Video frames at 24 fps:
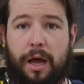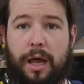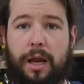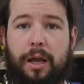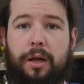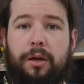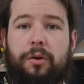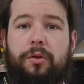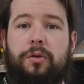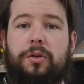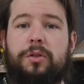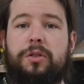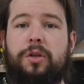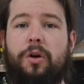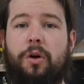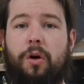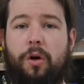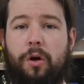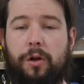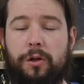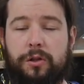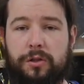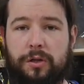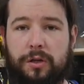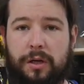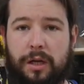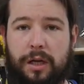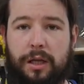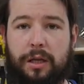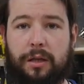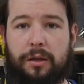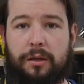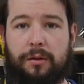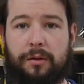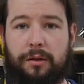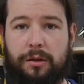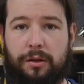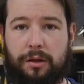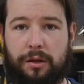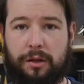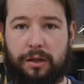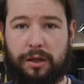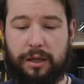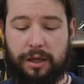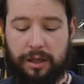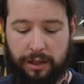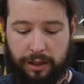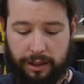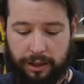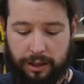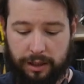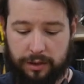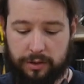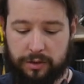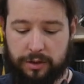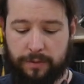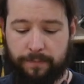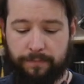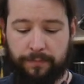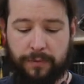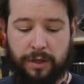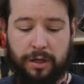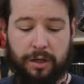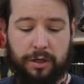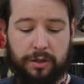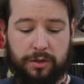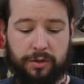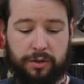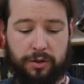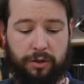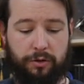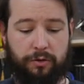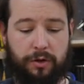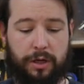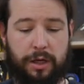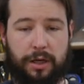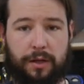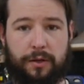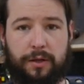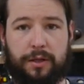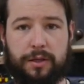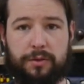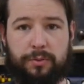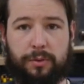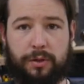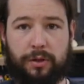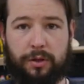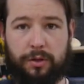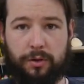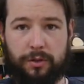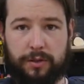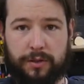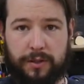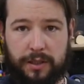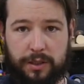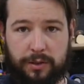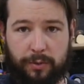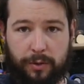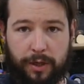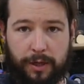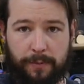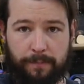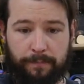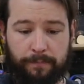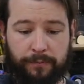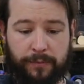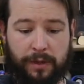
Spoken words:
and I'm going to alternate the layers. So the grain on this one goes this way.